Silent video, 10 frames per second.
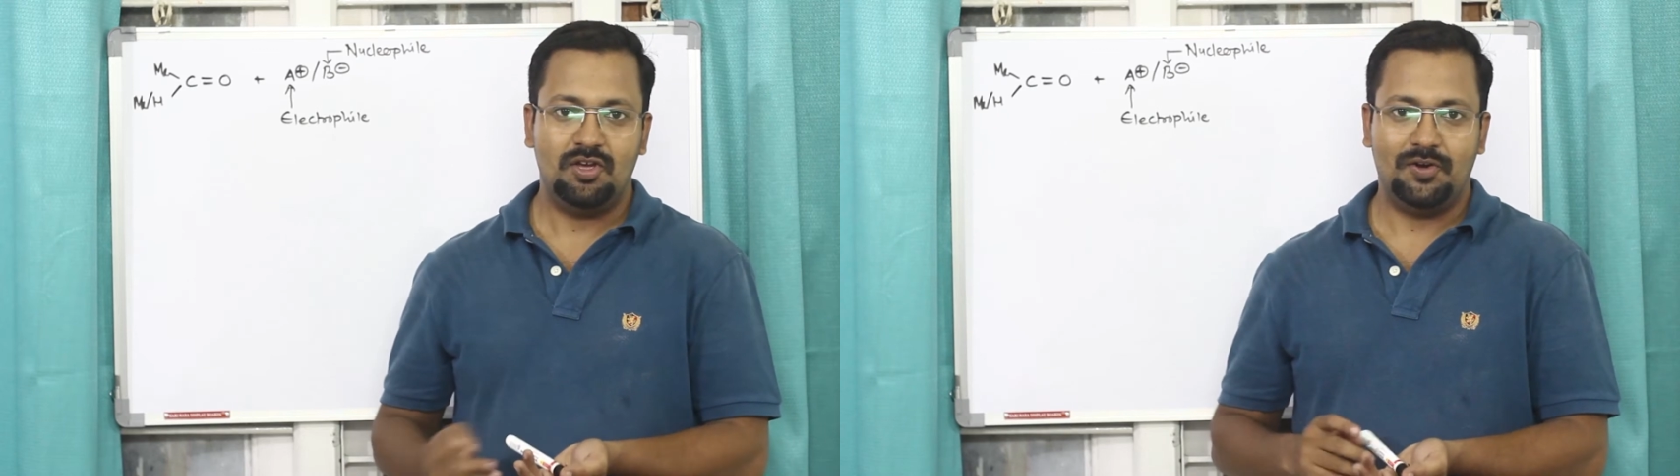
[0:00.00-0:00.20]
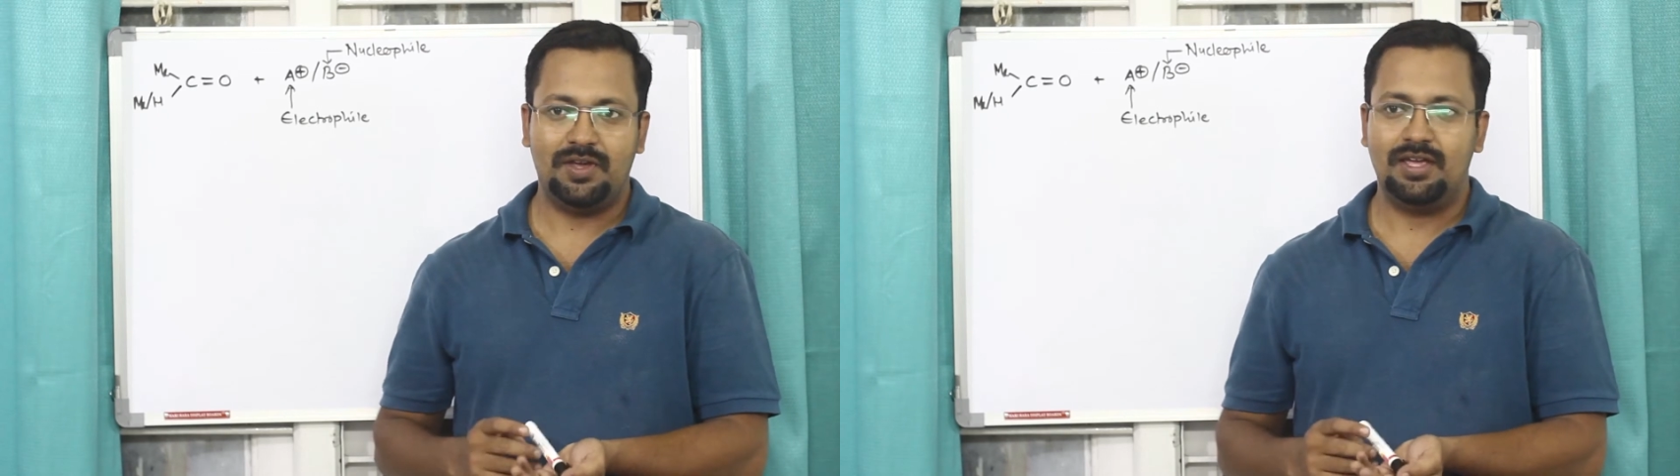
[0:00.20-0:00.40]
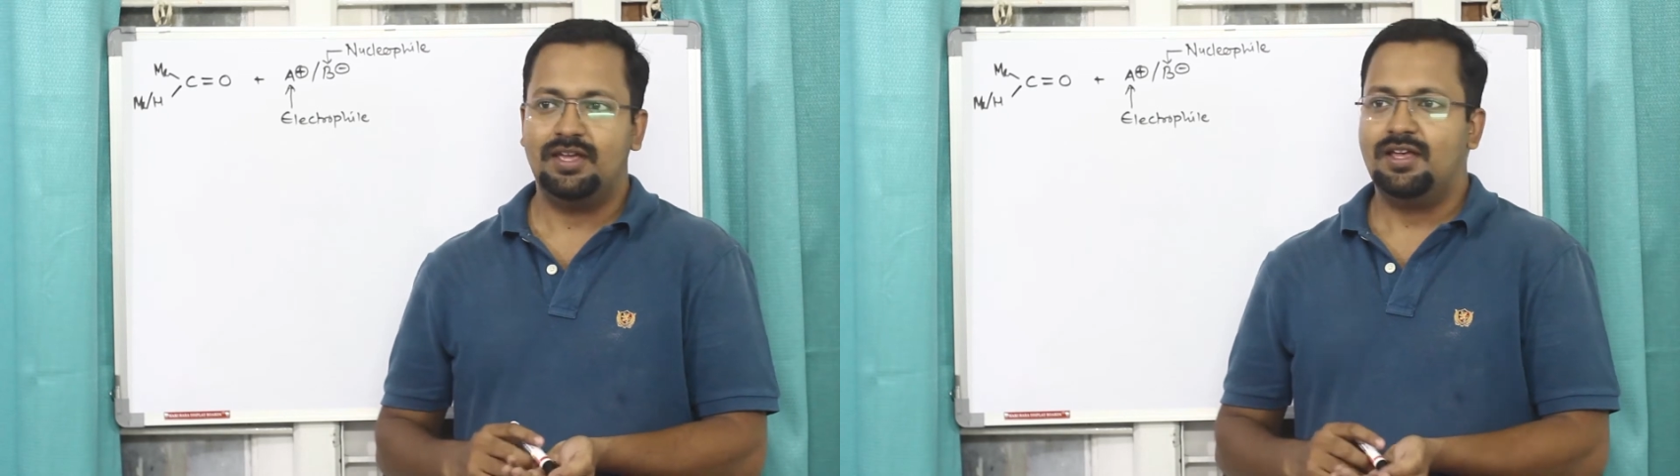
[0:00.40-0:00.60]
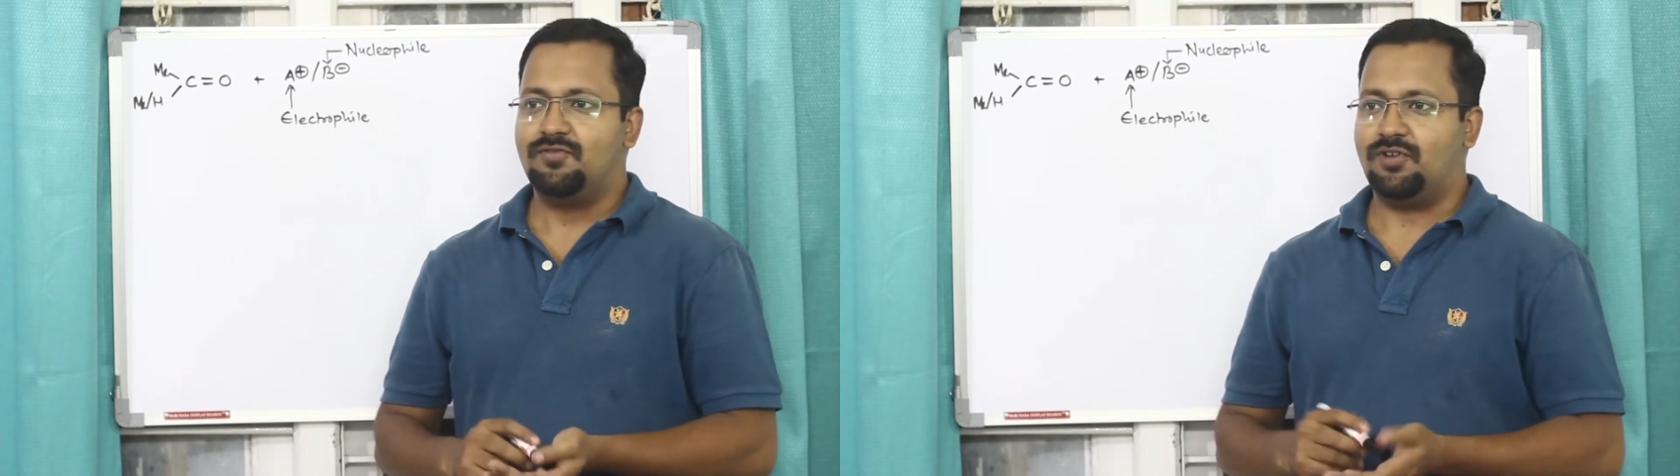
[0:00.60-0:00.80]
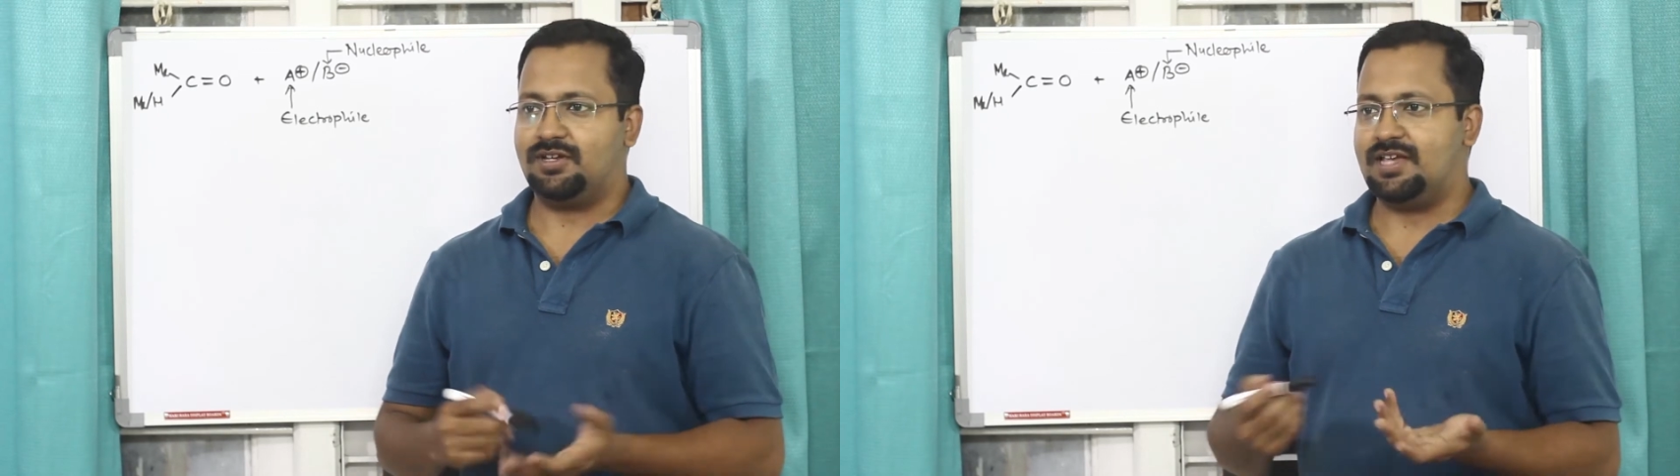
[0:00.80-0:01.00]
Okay.
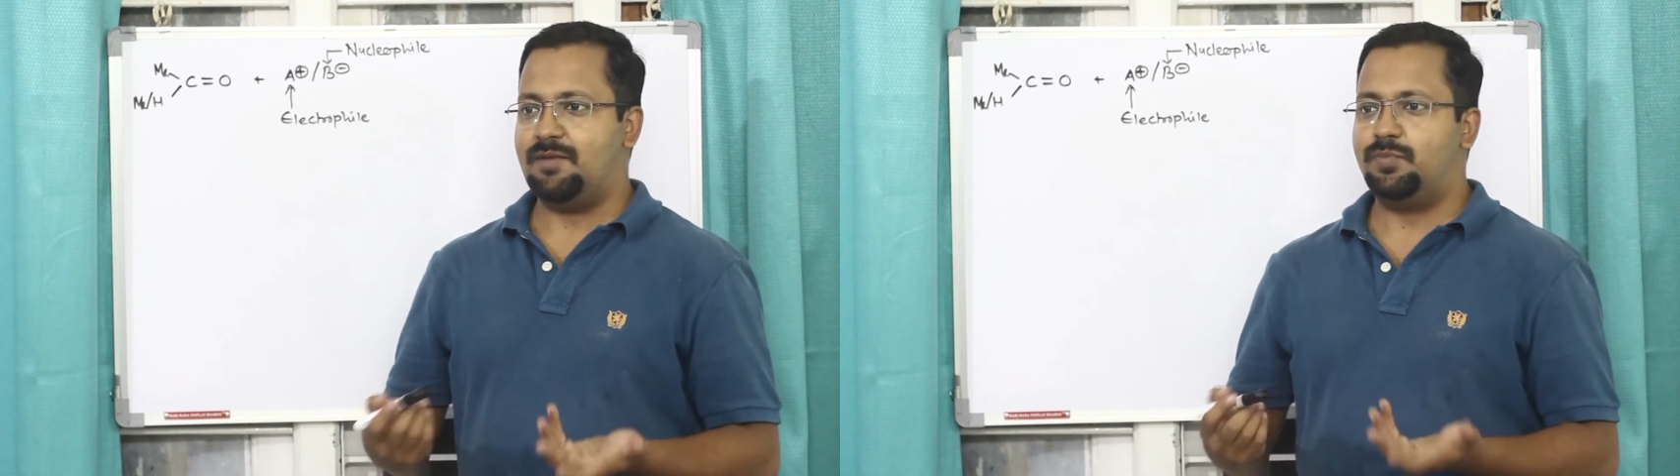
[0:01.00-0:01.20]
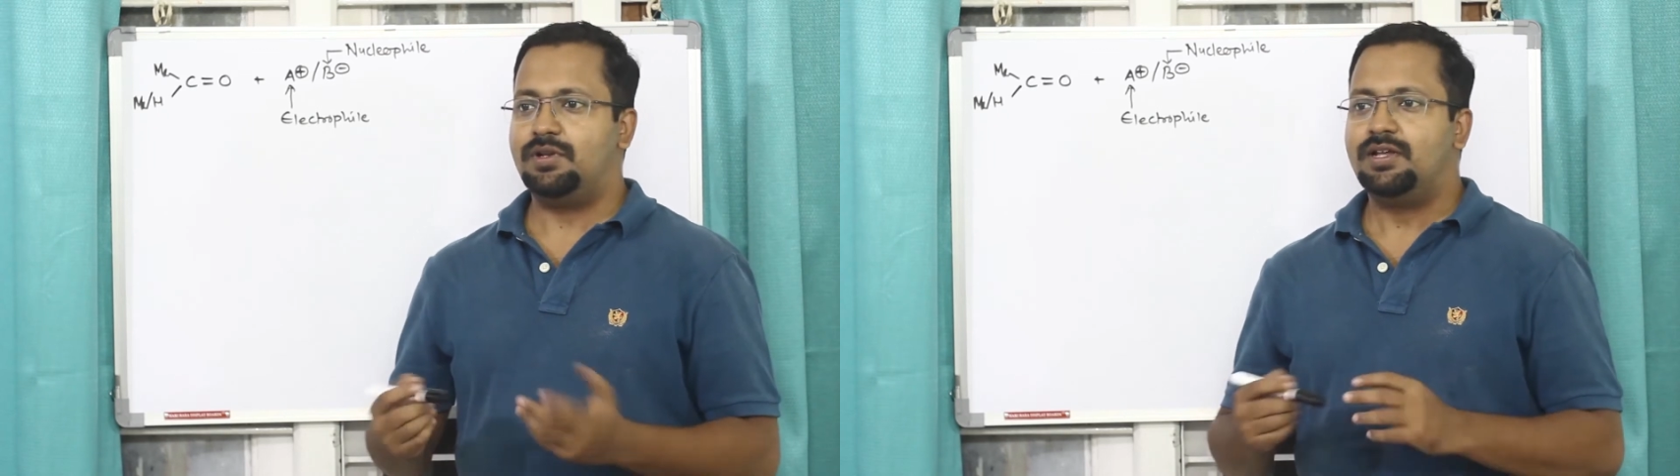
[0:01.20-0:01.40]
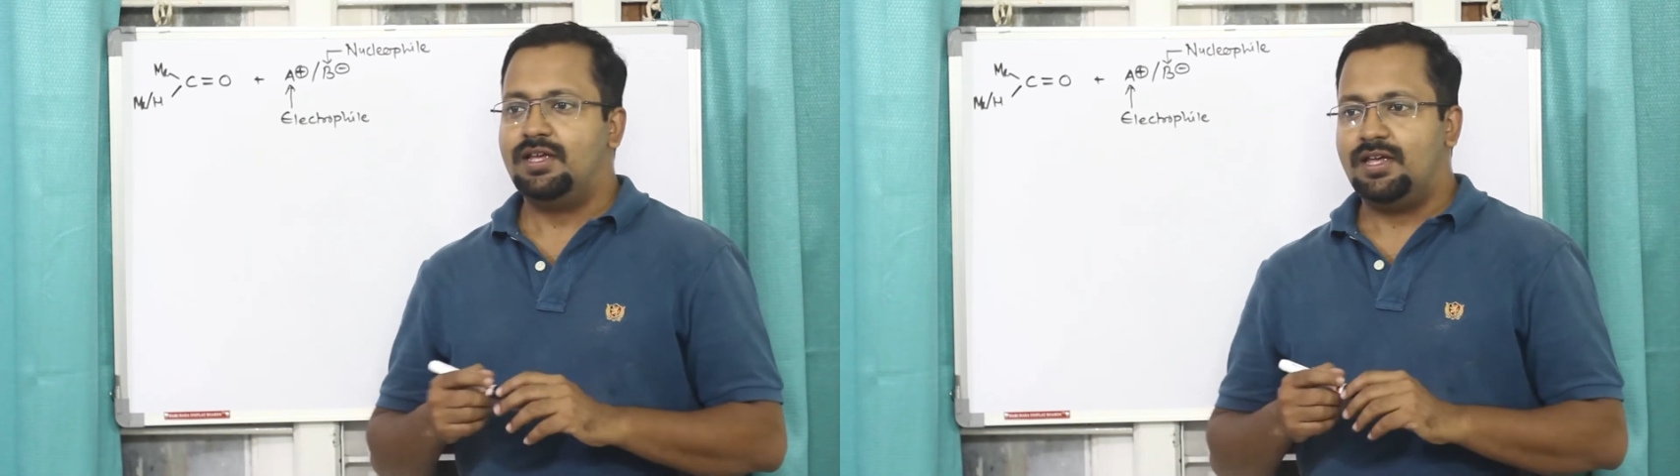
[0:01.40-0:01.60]
For example,